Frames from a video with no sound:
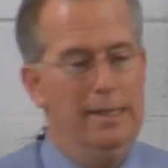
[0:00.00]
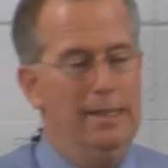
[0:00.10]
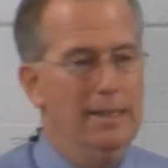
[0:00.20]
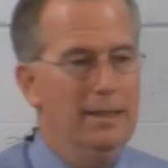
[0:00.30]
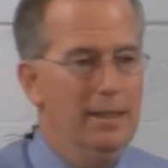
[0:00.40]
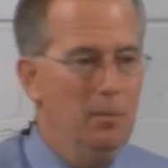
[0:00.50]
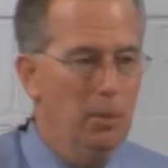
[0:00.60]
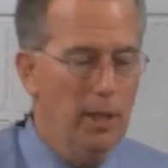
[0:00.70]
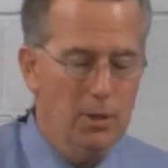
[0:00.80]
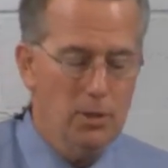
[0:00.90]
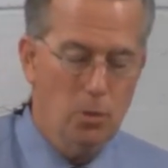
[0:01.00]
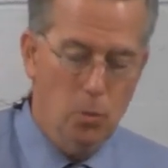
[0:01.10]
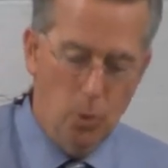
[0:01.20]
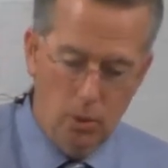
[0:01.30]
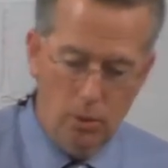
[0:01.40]
uh, it brings the
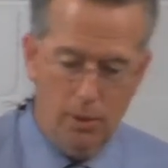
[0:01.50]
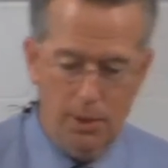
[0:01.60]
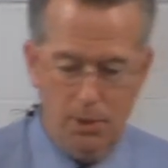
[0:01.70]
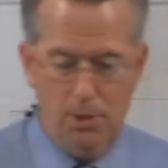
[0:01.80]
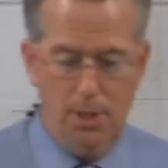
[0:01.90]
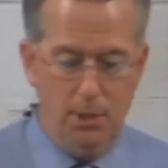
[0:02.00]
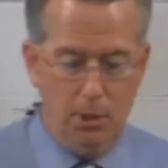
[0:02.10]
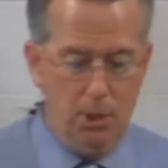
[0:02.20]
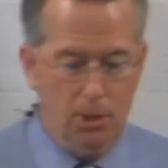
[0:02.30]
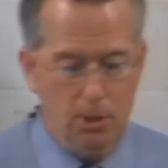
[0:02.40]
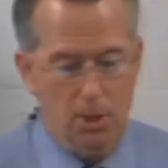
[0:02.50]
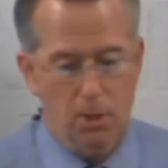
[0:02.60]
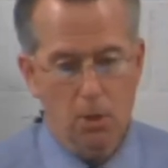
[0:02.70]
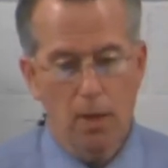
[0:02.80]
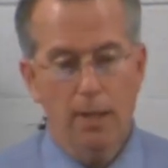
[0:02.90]
world, or I should say the church, into
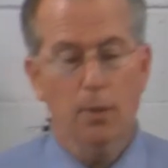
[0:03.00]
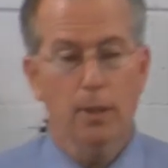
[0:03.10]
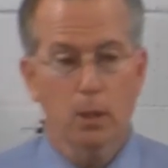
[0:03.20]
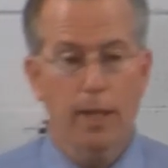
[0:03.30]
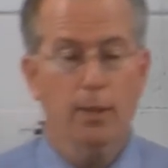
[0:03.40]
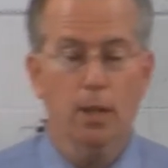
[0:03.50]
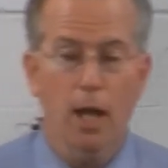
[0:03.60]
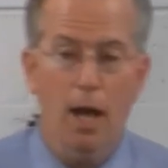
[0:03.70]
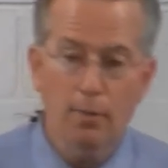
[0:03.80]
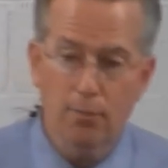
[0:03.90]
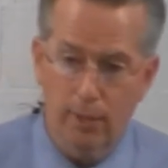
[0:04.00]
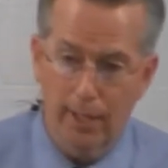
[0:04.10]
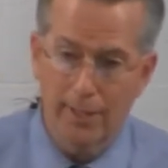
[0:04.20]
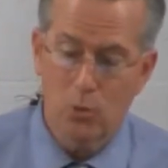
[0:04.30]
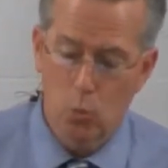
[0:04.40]
greater and greater
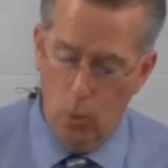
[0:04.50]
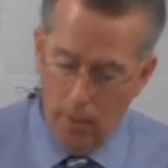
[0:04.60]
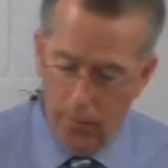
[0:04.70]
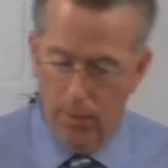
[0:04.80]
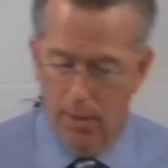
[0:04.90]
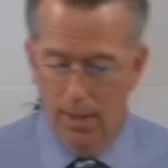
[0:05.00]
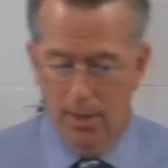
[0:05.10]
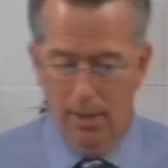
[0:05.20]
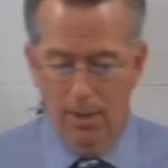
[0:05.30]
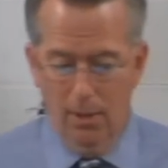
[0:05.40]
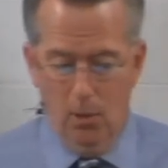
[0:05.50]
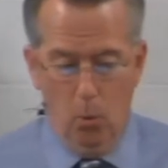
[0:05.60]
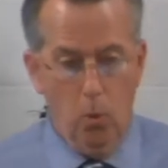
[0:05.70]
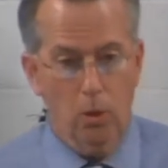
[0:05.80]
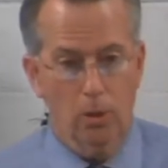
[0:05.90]
conflict with the
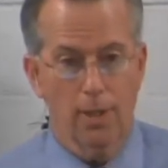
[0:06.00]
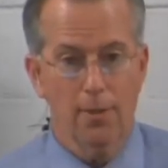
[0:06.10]
world.